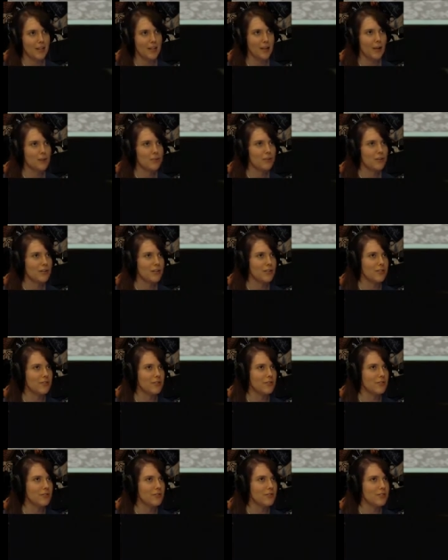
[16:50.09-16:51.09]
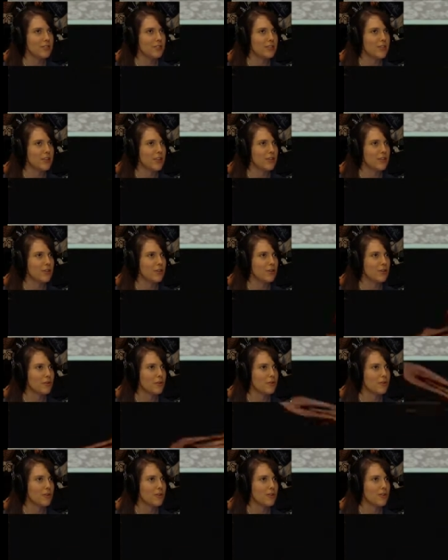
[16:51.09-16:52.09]
I'm training to defeat the
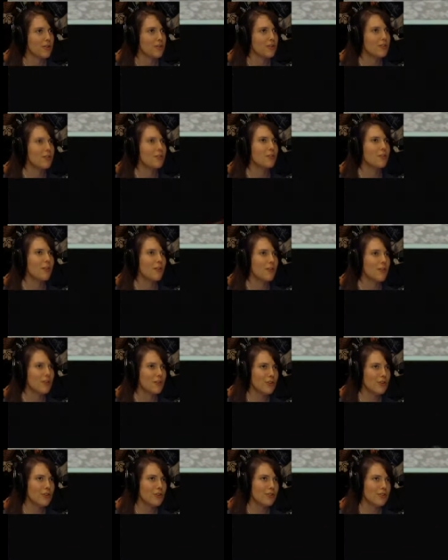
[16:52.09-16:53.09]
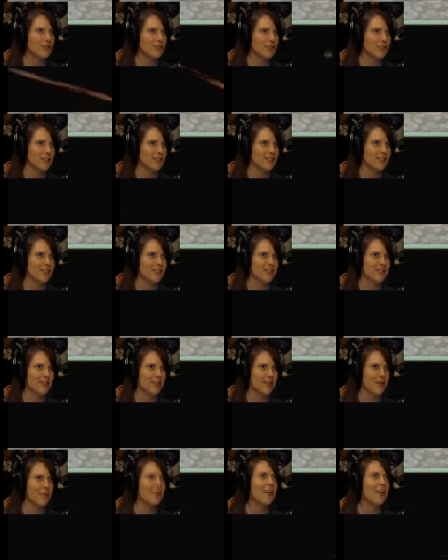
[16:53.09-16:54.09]
Crimson something or other in
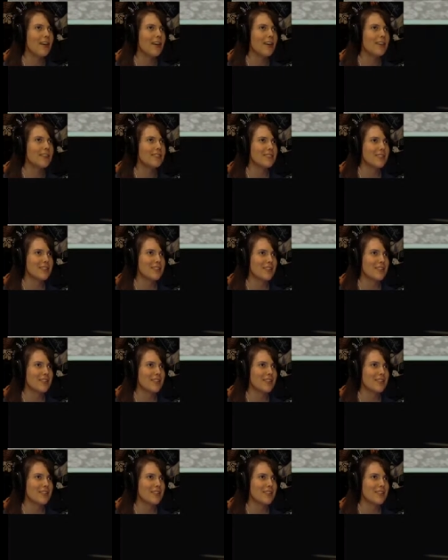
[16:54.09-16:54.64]
Taka Pass.